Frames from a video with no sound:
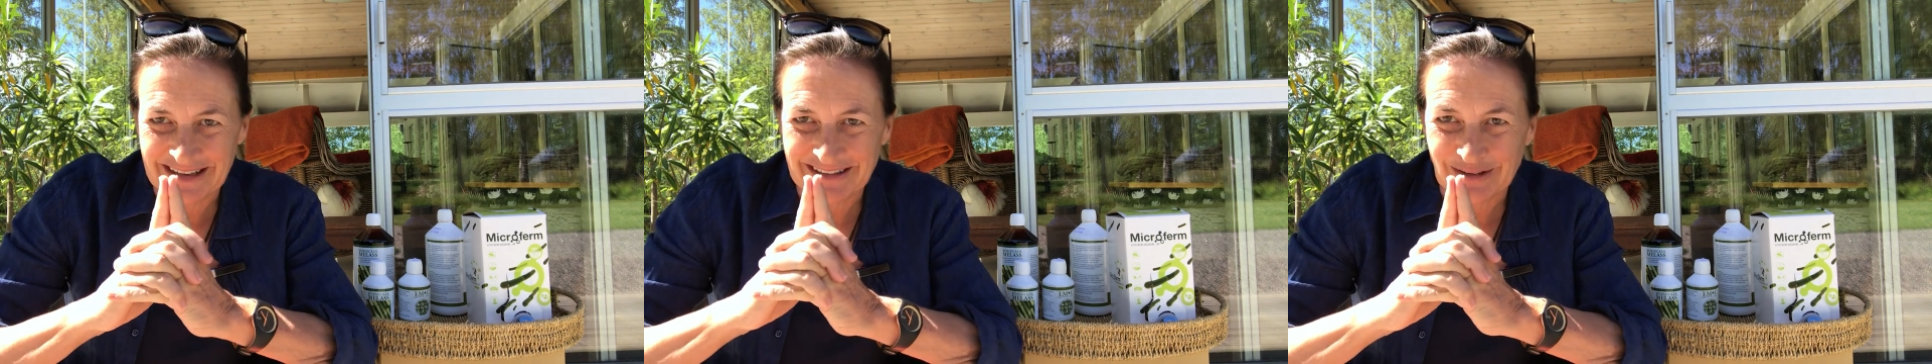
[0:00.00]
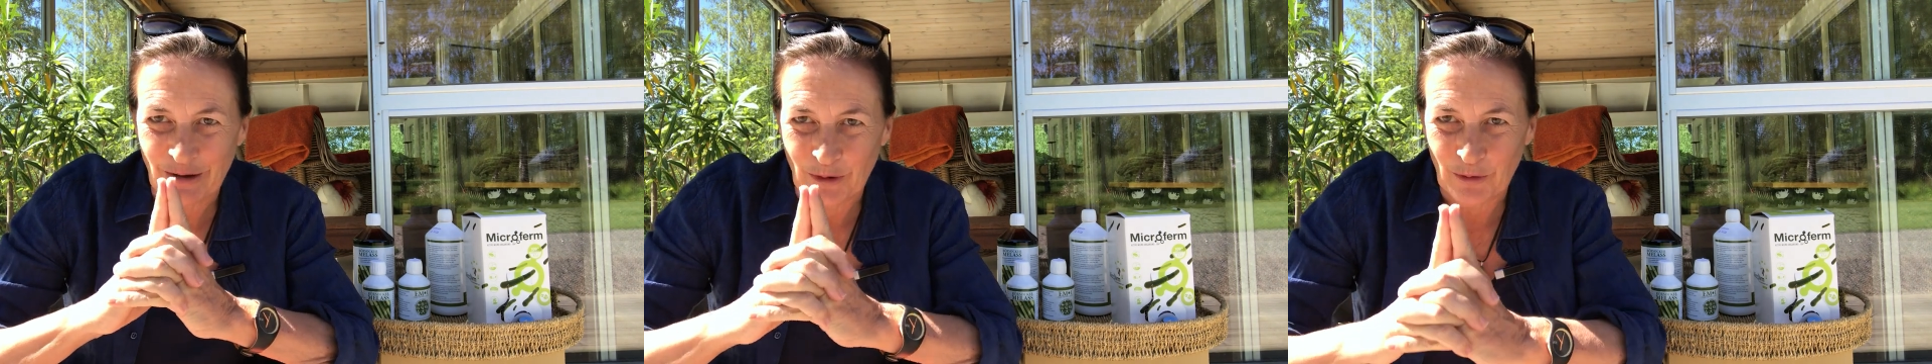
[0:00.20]

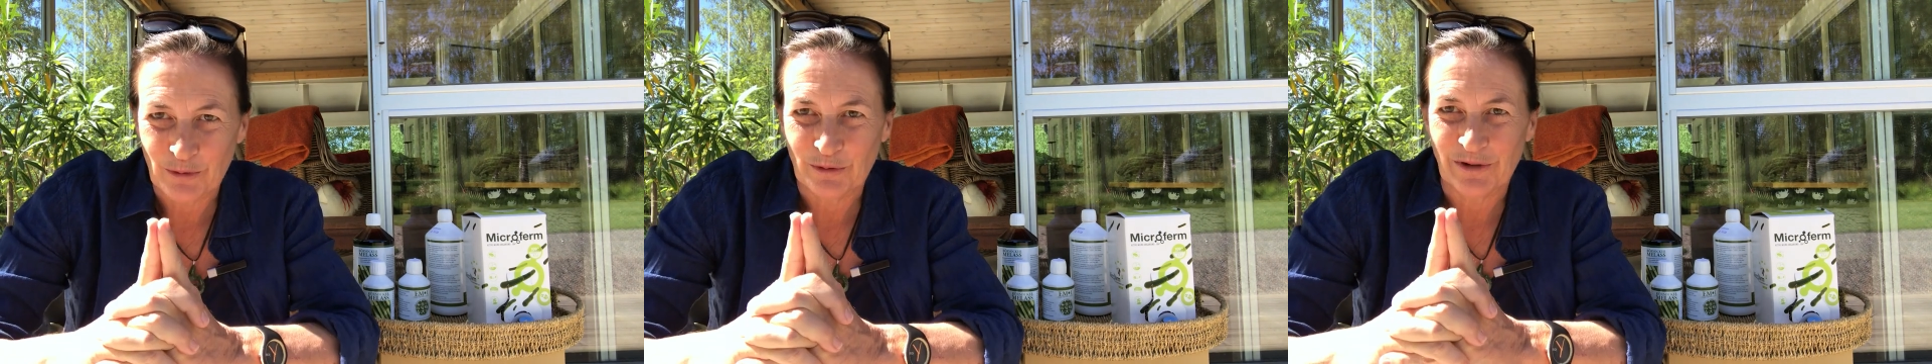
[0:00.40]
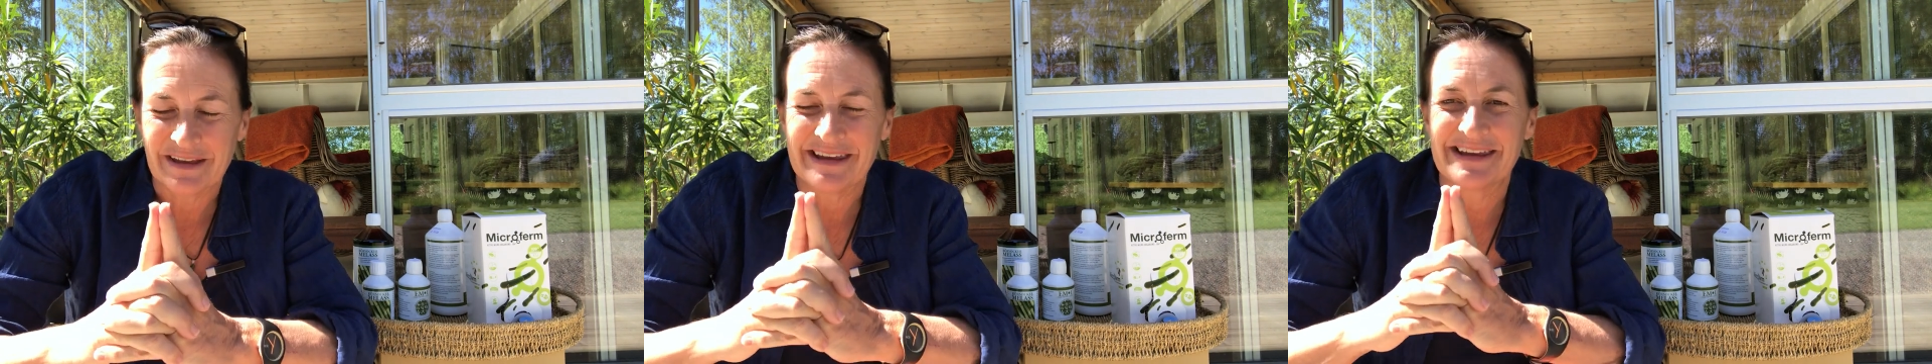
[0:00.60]
in the
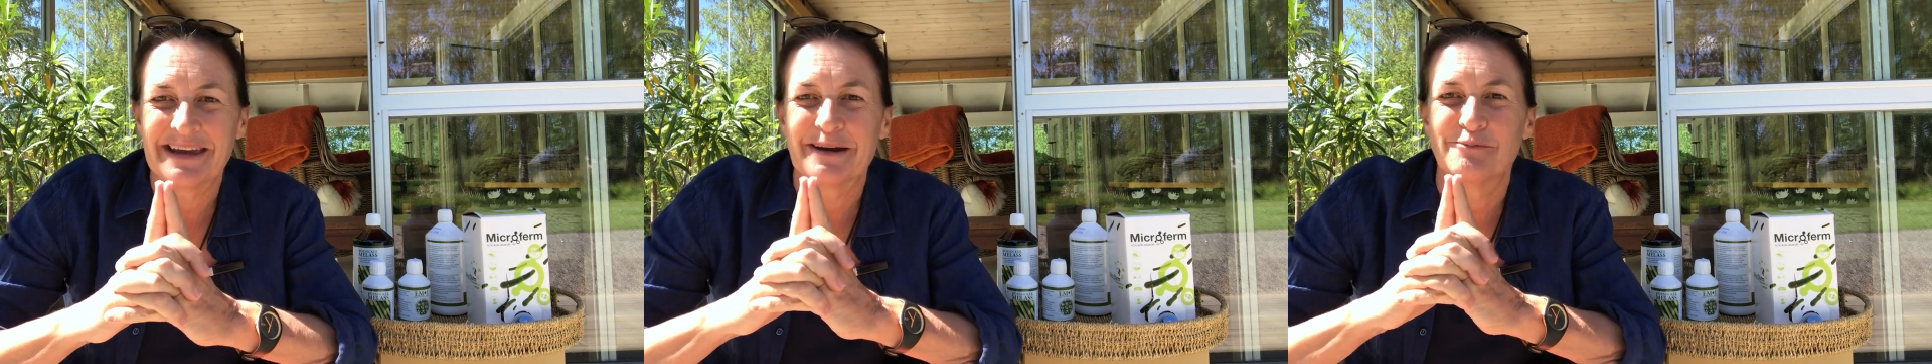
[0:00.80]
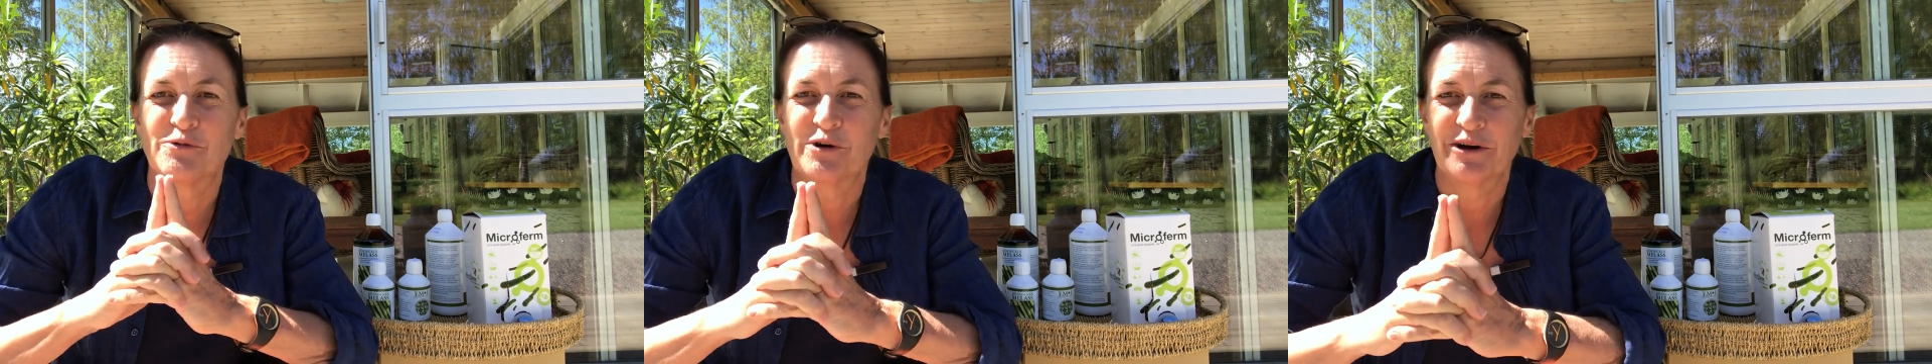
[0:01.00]
whole
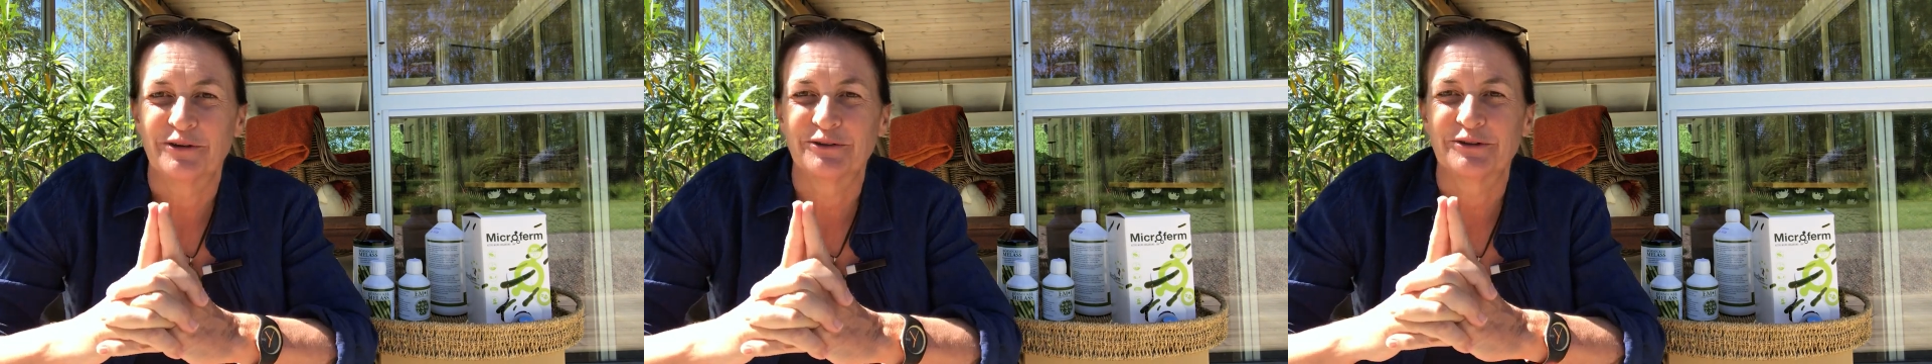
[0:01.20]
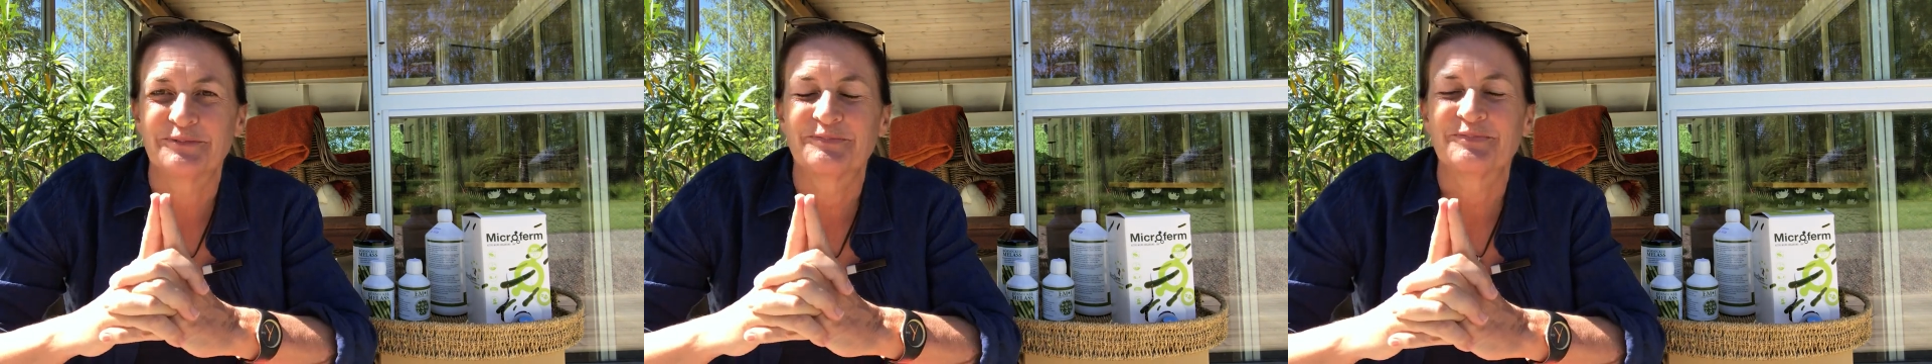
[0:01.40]
EM
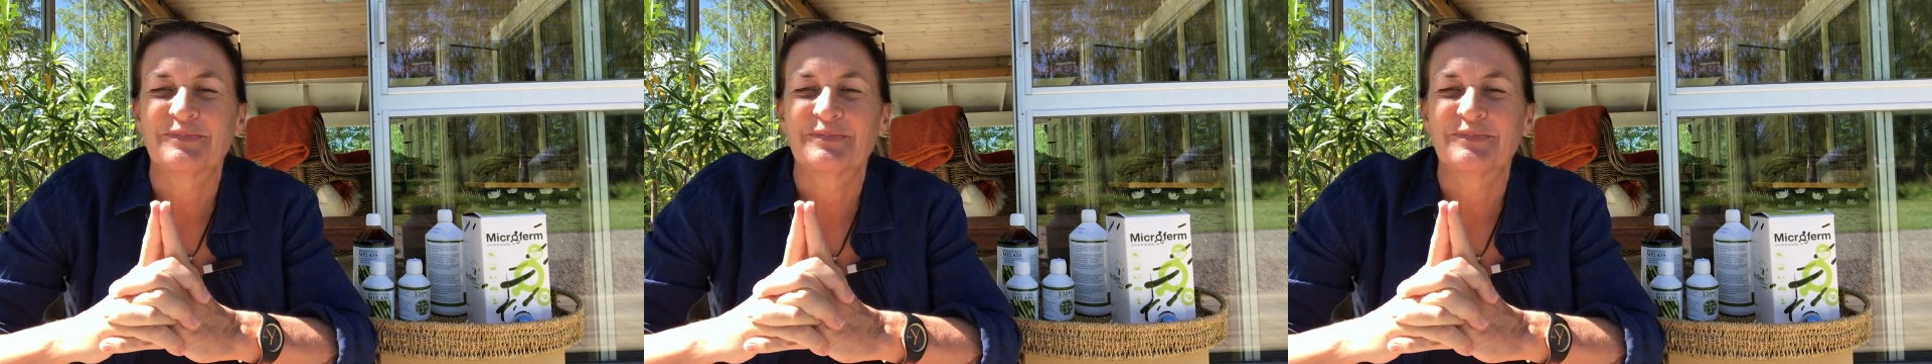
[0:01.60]
world,